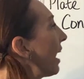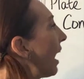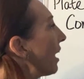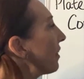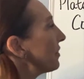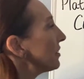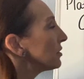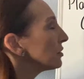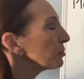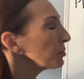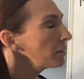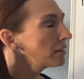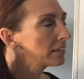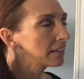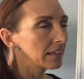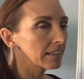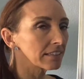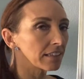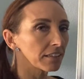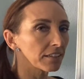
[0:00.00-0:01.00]
And this one
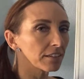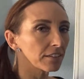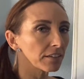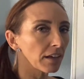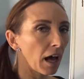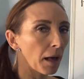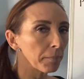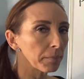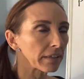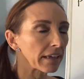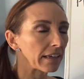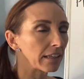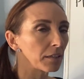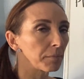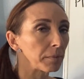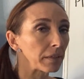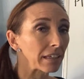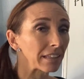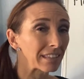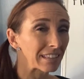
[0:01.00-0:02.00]
gets a little
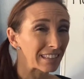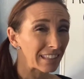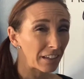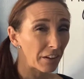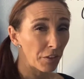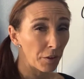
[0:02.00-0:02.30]
complicated because instead